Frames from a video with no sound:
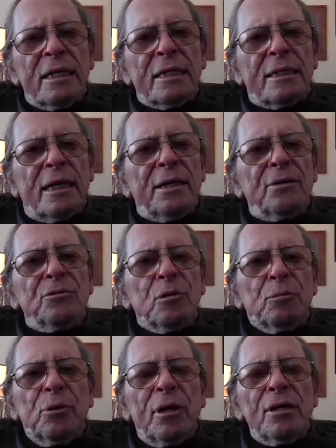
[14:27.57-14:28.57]
And that is the
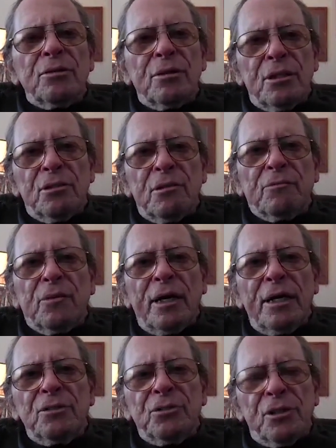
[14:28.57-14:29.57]
process of
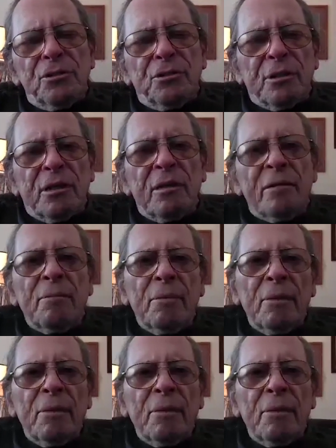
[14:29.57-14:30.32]
digesting